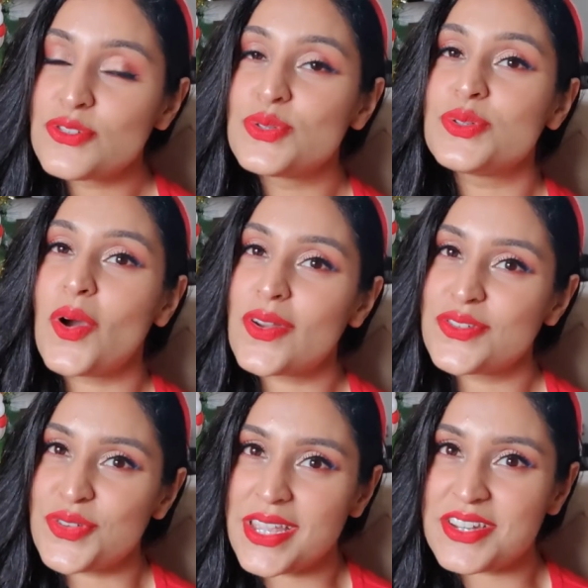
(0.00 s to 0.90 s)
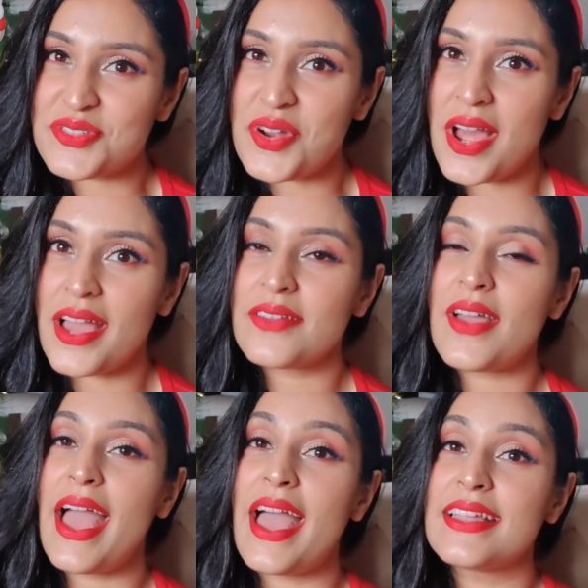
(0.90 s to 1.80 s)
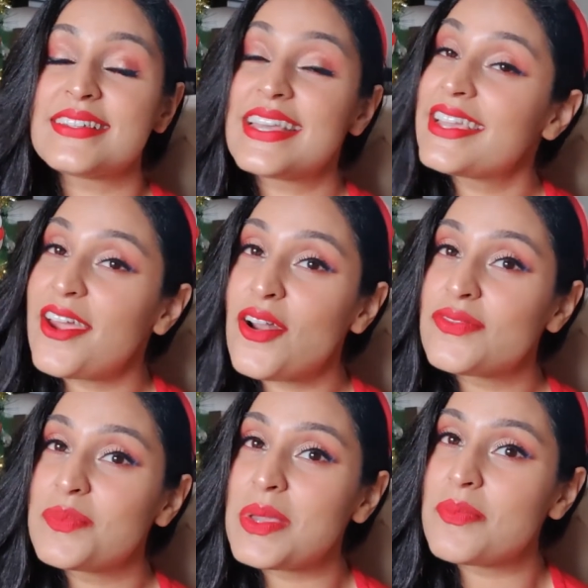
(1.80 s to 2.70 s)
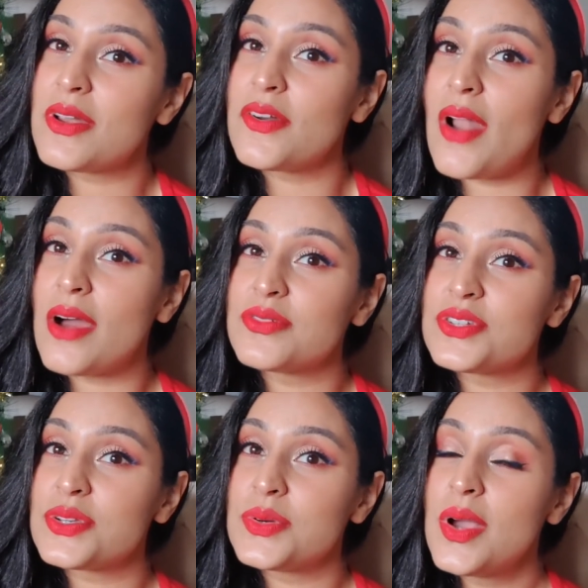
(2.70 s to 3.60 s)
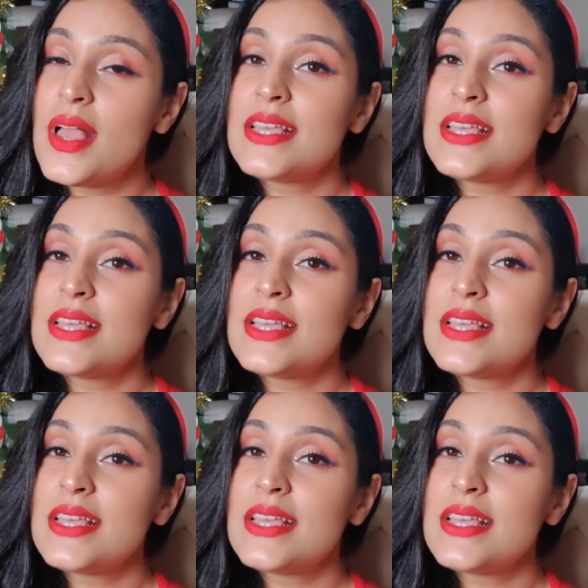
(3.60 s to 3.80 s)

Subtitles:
Do not drink and drive, and take care of the people around you.